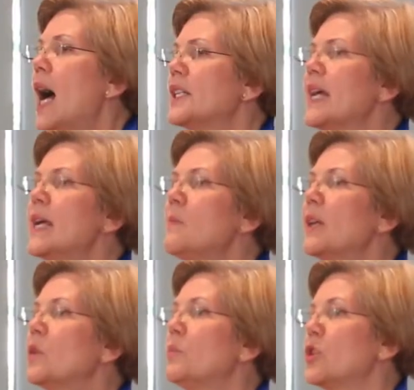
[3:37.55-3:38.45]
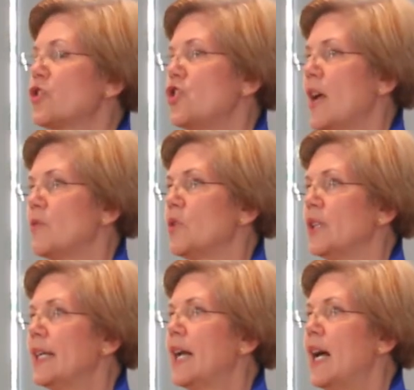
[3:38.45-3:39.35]
I'll tell you about the book
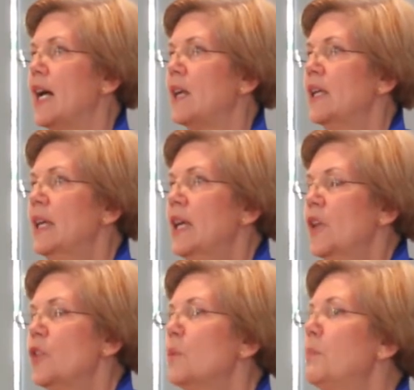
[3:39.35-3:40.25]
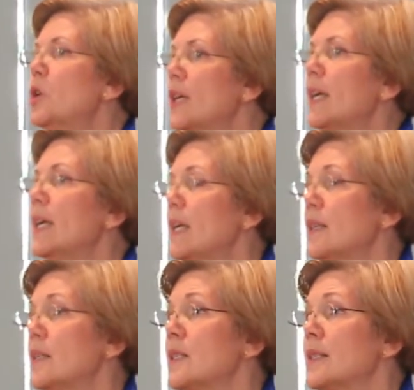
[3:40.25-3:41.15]
generally. The book
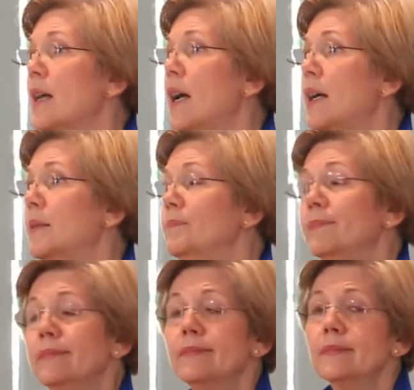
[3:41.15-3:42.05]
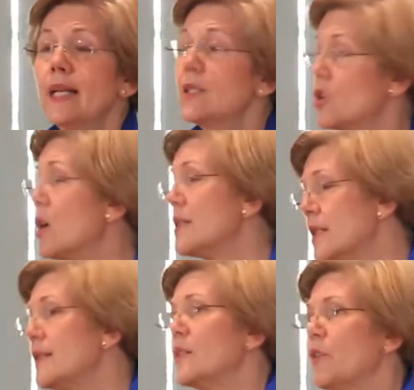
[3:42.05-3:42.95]
is, it
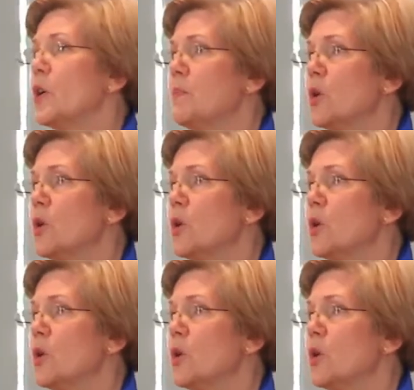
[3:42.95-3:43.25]
starts as a very